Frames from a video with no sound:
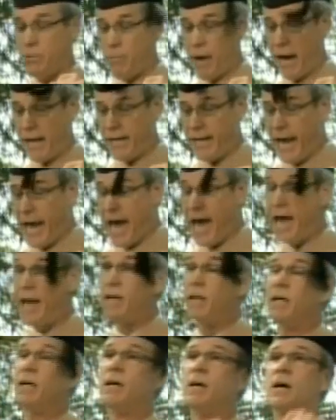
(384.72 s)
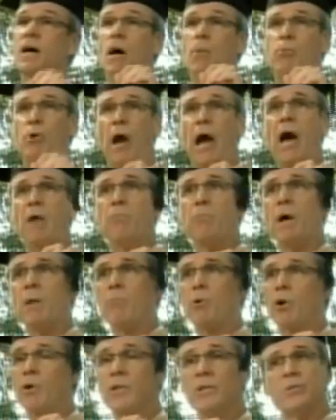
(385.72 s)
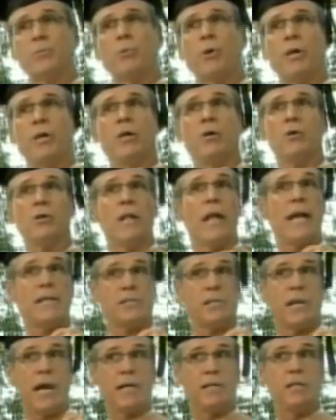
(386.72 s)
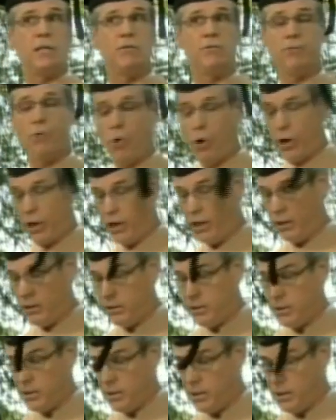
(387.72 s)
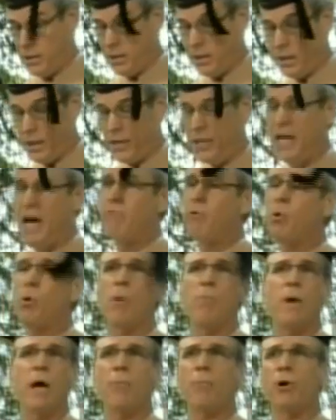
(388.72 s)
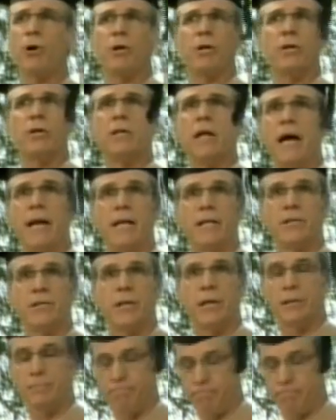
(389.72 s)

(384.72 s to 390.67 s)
that my dad, a proud member of the Spring Hill class in 1940, never remembered that incident.